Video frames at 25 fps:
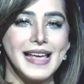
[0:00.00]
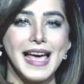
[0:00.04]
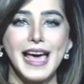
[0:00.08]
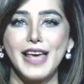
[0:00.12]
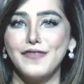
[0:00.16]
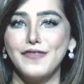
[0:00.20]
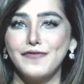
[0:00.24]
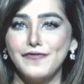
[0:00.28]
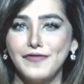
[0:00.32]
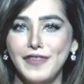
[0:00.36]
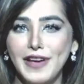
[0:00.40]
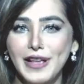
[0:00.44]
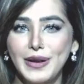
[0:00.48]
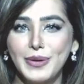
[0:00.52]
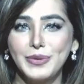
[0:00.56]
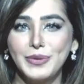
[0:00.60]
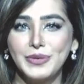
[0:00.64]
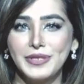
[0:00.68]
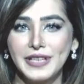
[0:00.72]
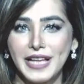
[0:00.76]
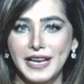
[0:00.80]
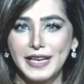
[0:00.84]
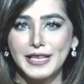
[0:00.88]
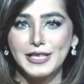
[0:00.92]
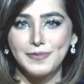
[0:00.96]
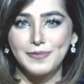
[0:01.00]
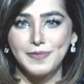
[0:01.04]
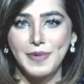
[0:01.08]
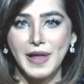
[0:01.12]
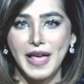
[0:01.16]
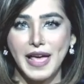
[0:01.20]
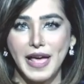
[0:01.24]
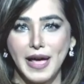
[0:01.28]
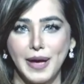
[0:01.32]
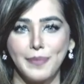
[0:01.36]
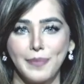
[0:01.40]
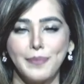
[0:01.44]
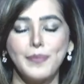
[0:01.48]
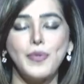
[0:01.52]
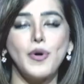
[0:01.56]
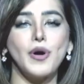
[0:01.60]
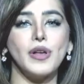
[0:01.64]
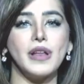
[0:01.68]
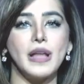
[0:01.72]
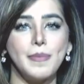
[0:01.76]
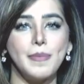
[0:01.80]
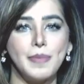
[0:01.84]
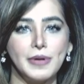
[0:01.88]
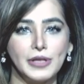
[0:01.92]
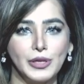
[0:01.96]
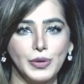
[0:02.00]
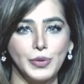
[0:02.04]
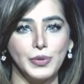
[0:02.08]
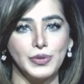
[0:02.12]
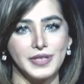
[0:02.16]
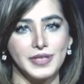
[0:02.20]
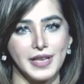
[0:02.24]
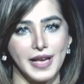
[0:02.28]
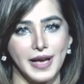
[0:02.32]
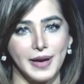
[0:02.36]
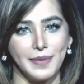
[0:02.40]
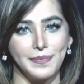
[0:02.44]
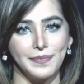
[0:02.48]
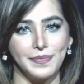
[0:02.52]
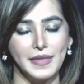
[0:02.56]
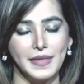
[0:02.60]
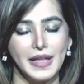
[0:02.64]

and fellow tennis player, Paula Badosa.